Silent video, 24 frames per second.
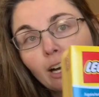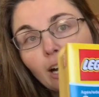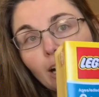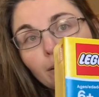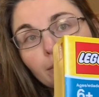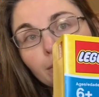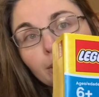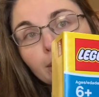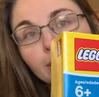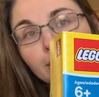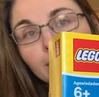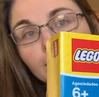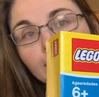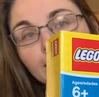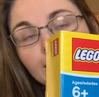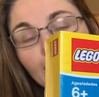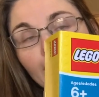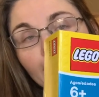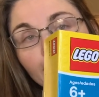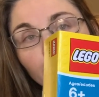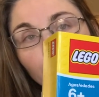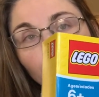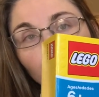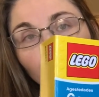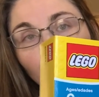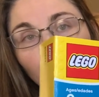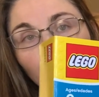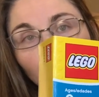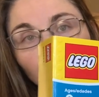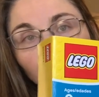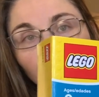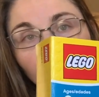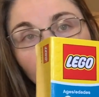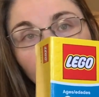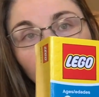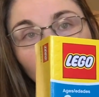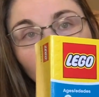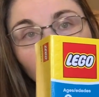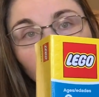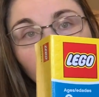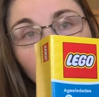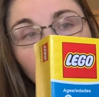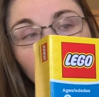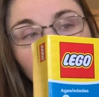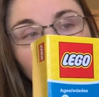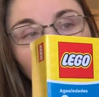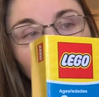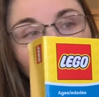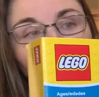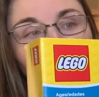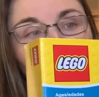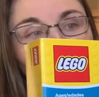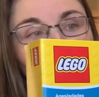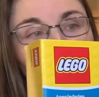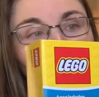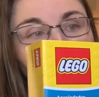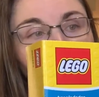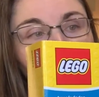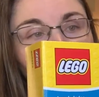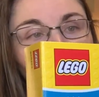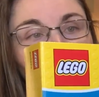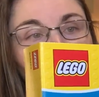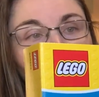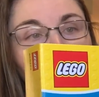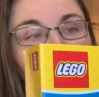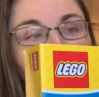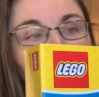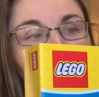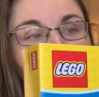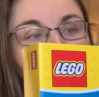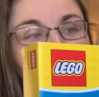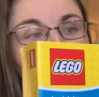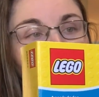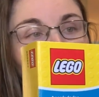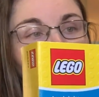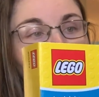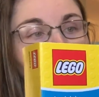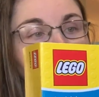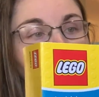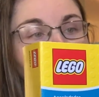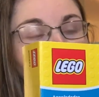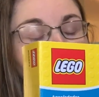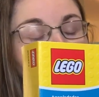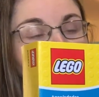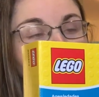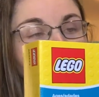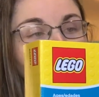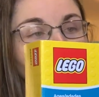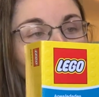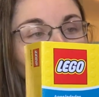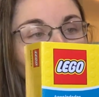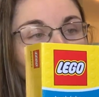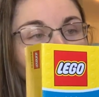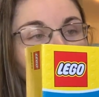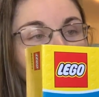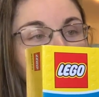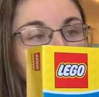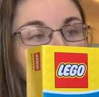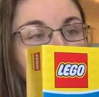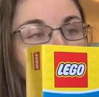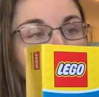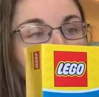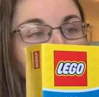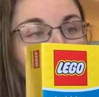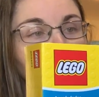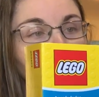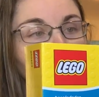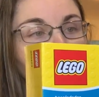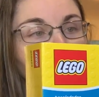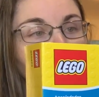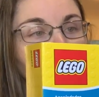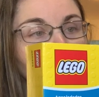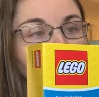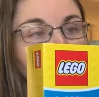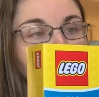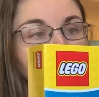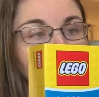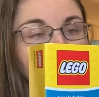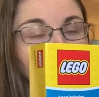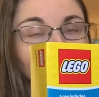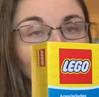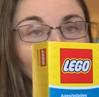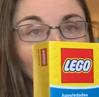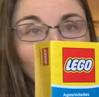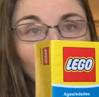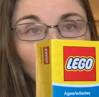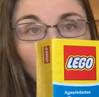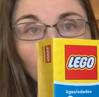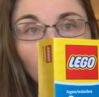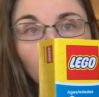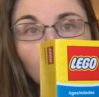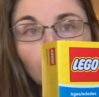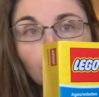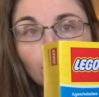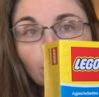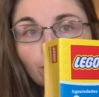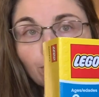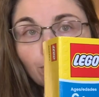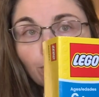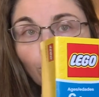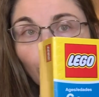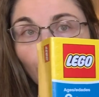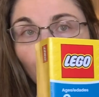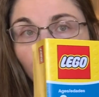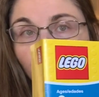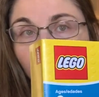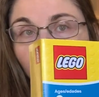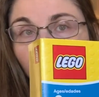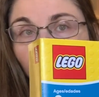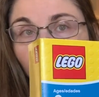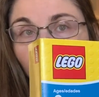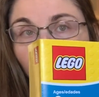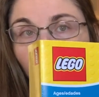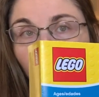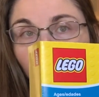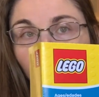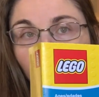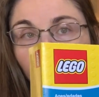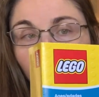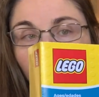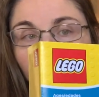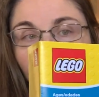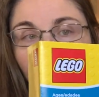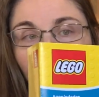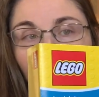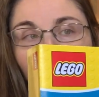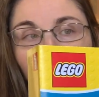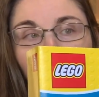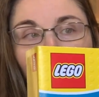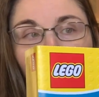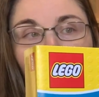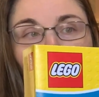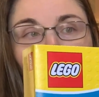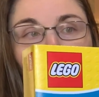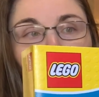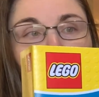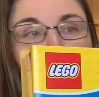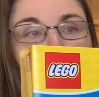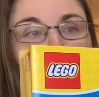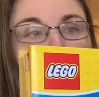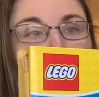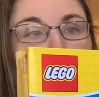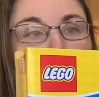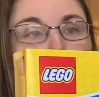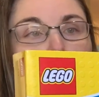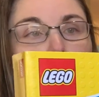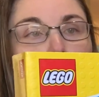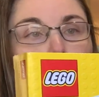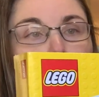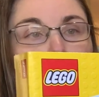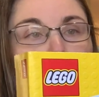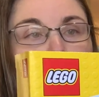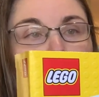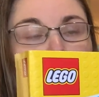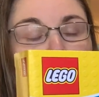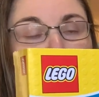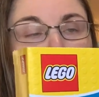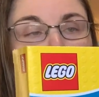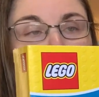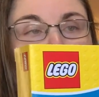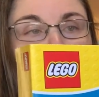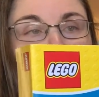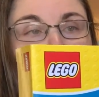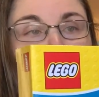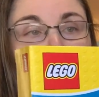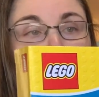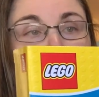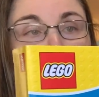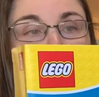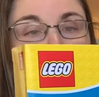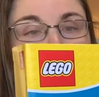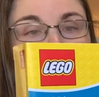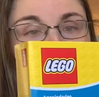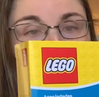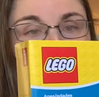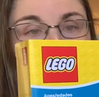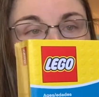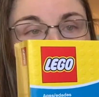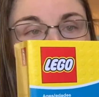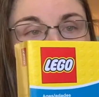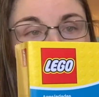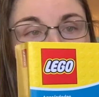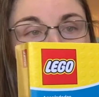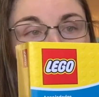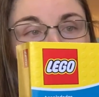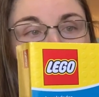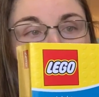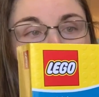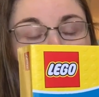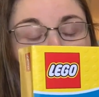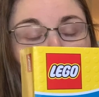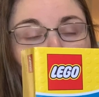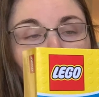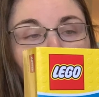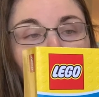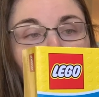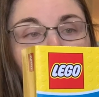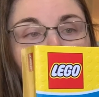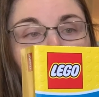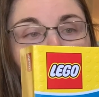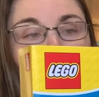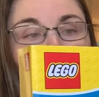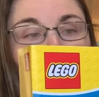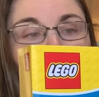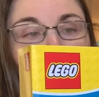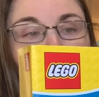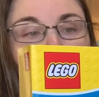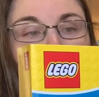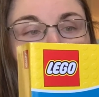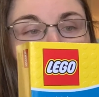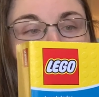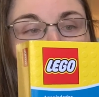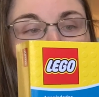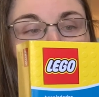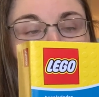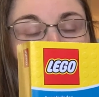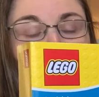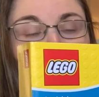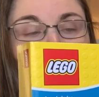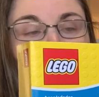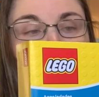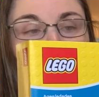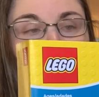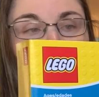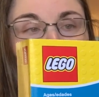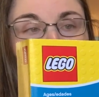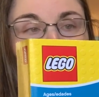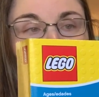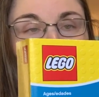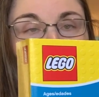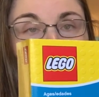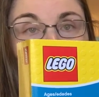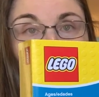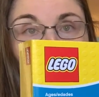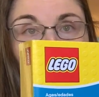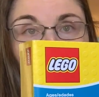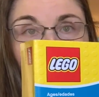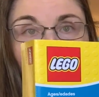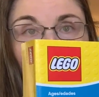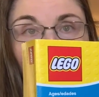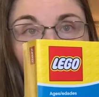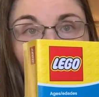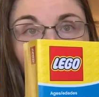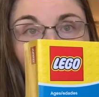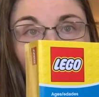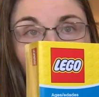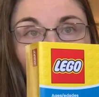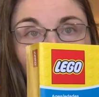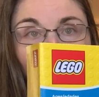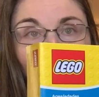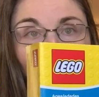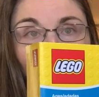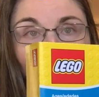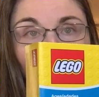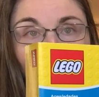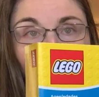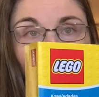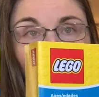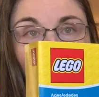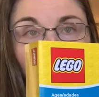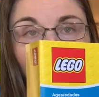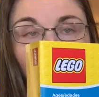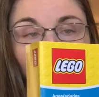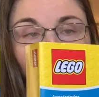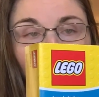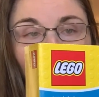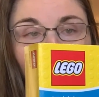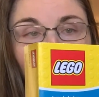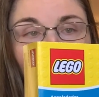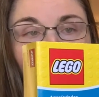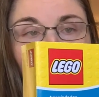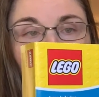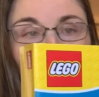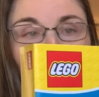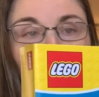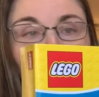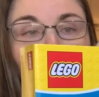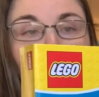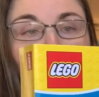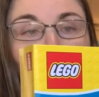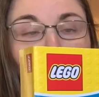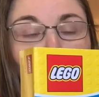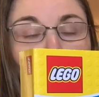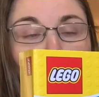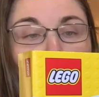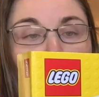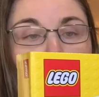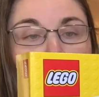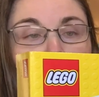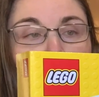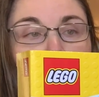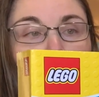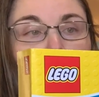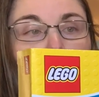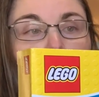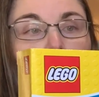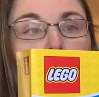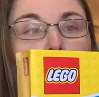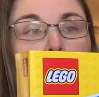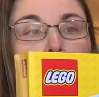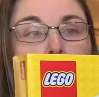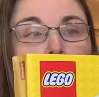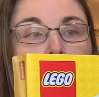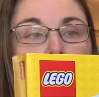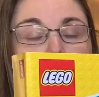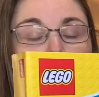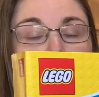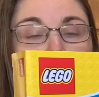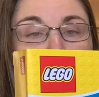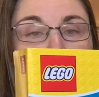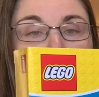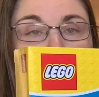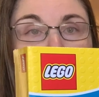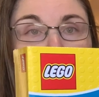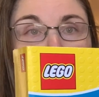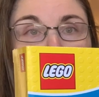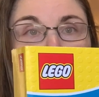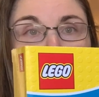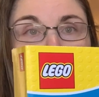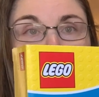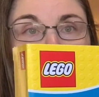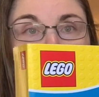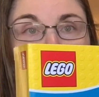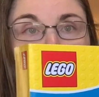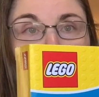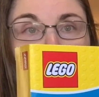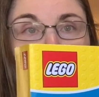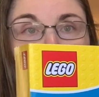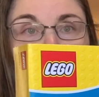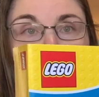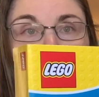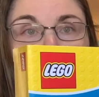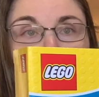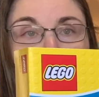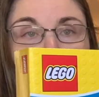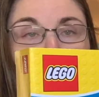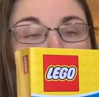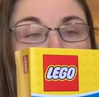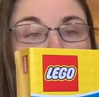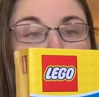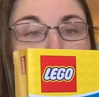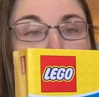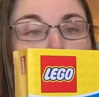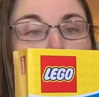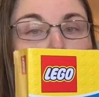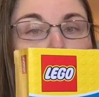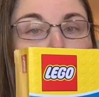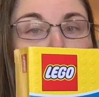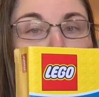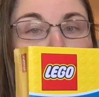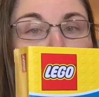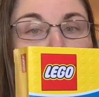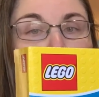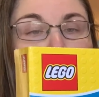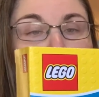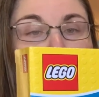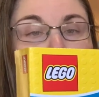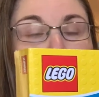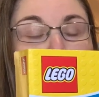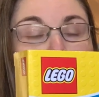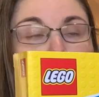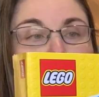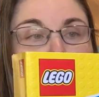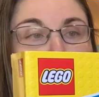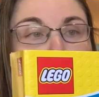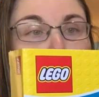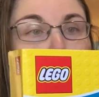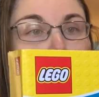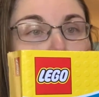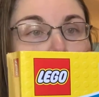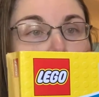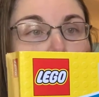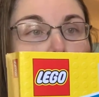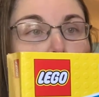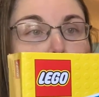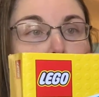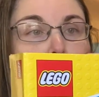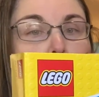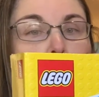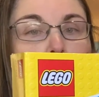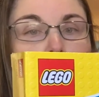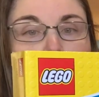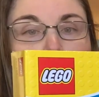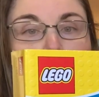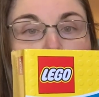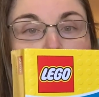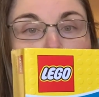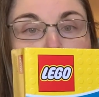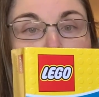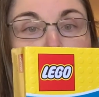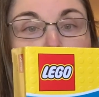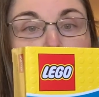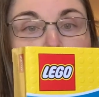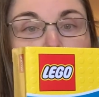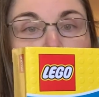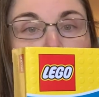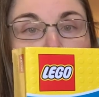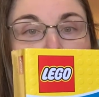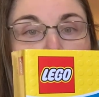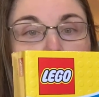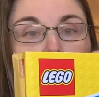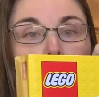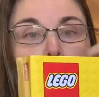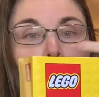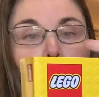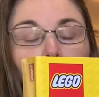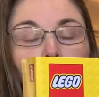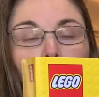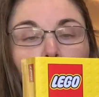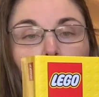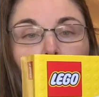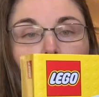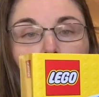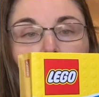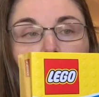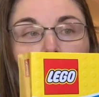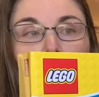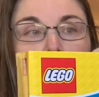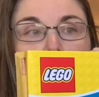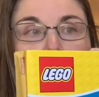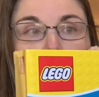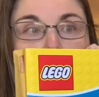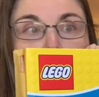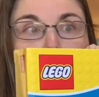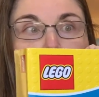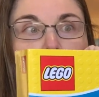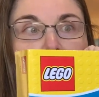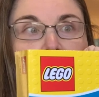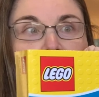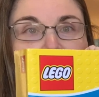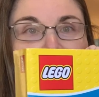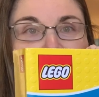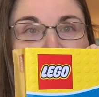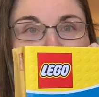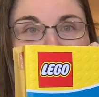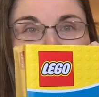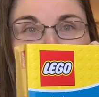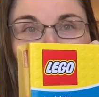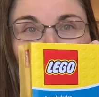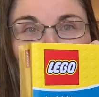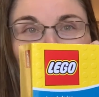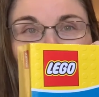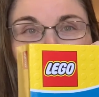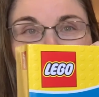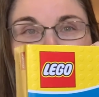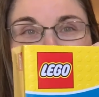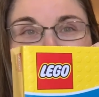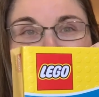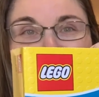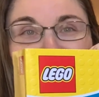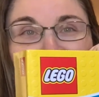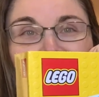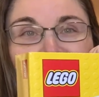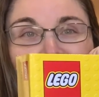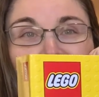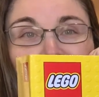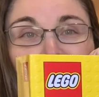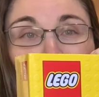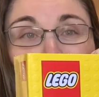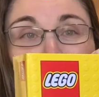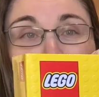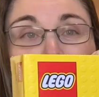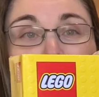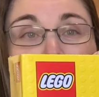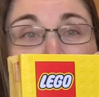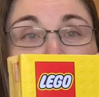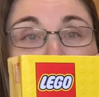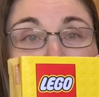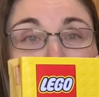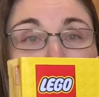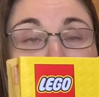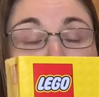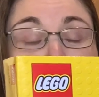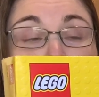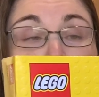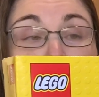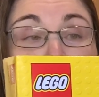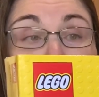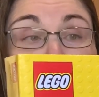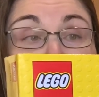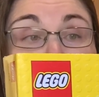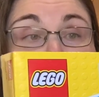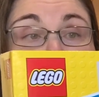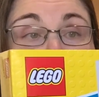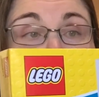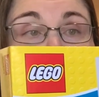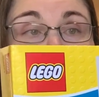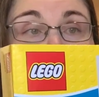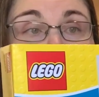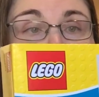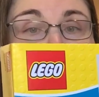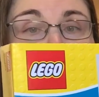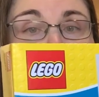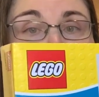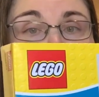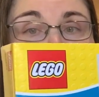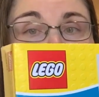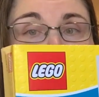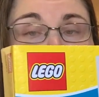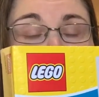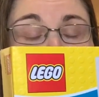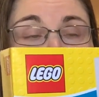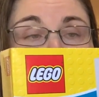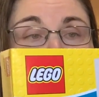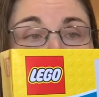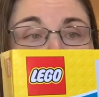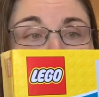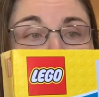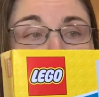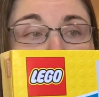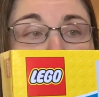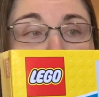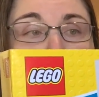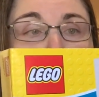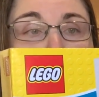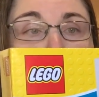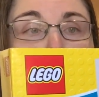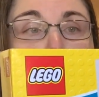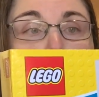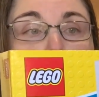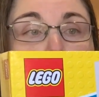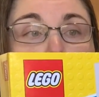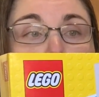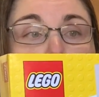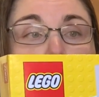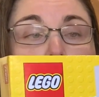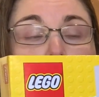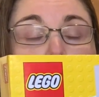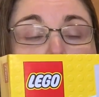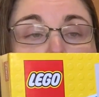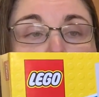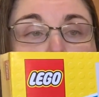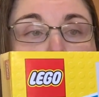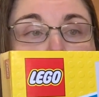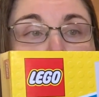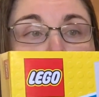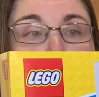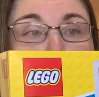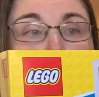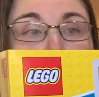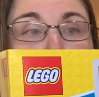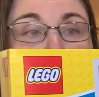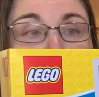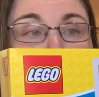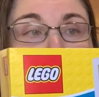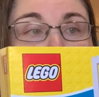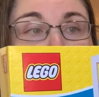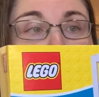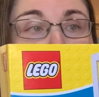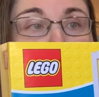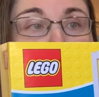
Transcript: the designer recommended picking up this package, and its number is 850423, and it's basically a minifigure display case, but it has the 12 windows and the clear inserts required to add to this costume shop alternate build. Plus you get a little space guy. So you can actually find these on Amazon, or you can find them on Bricklink.